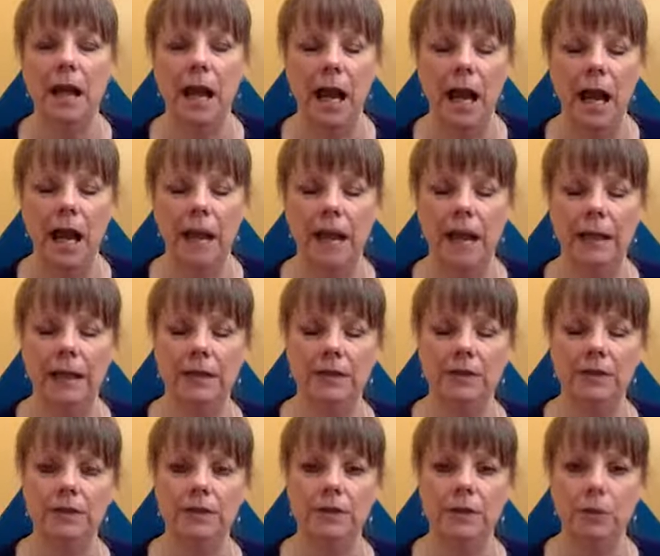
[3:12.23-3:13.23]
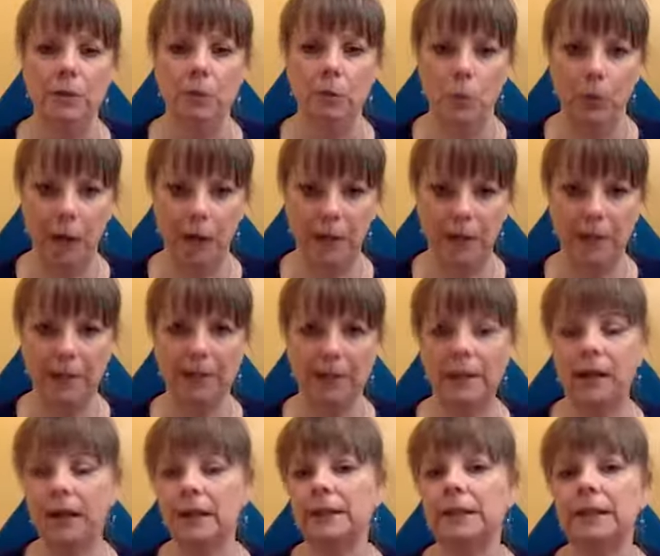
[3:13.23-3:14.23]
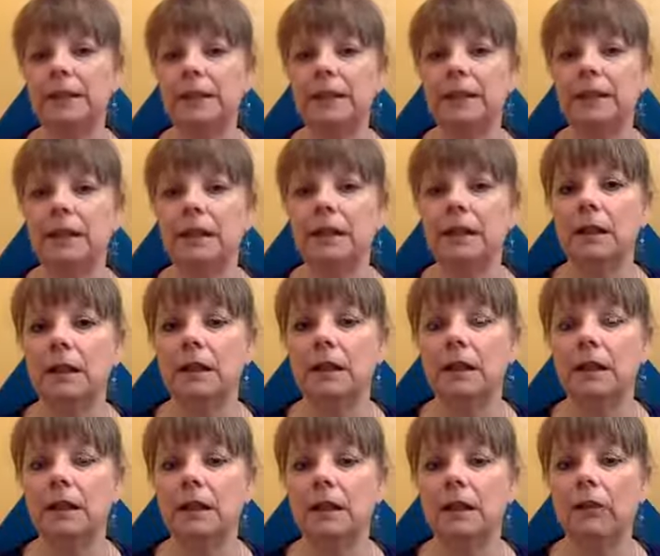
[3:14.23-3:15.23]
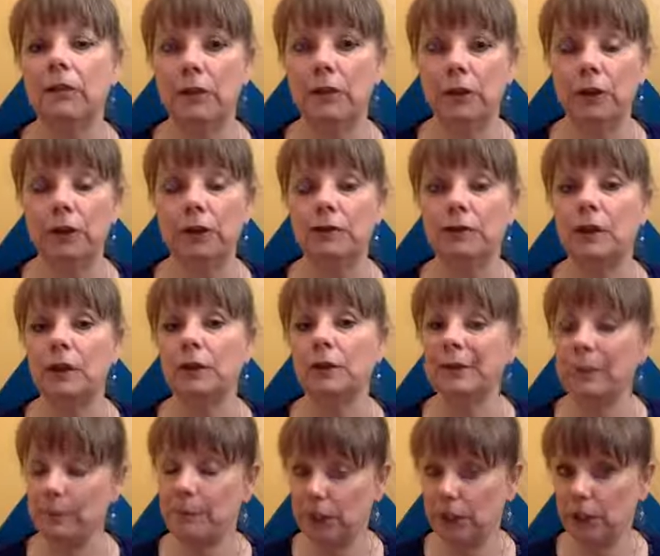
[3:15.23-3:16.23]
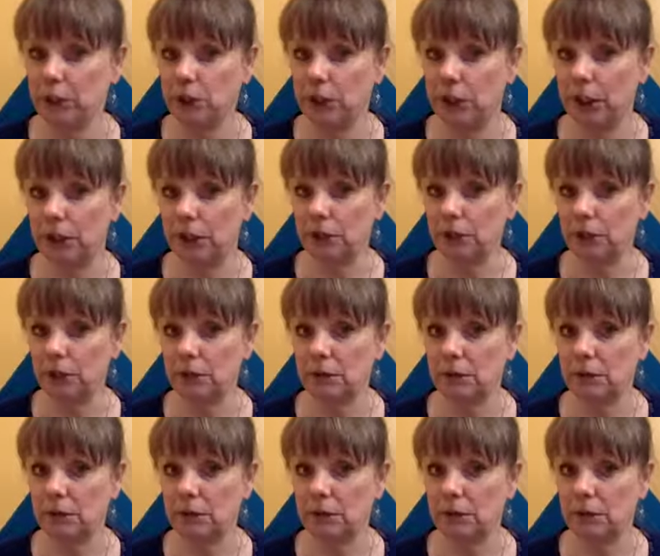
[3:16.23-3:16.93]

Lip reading: and recognizing, first of all, something's changed.